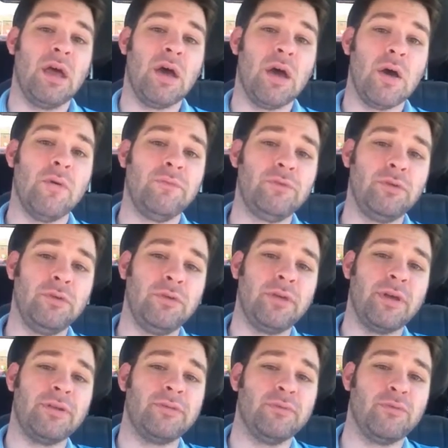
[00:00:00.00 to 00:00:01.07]
of
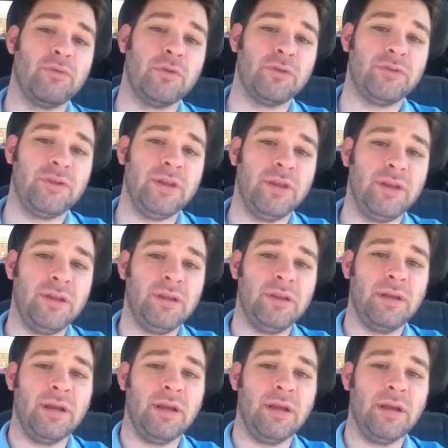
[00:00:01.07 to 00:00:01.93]
2014.